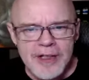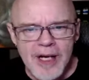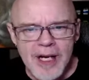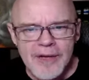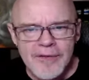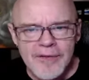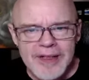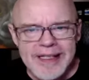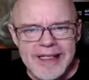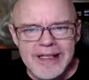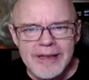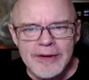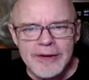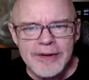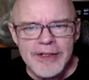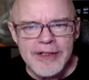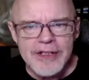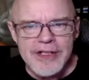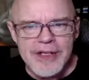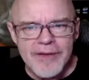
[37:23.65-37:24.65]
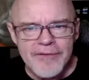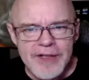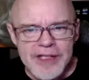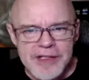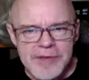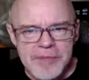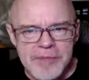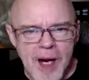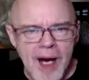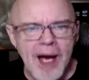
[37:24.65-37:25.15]
of an illness of
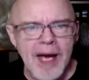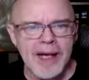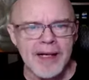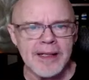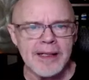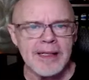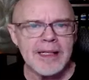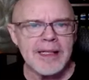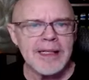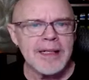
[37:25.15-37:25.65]
his mind,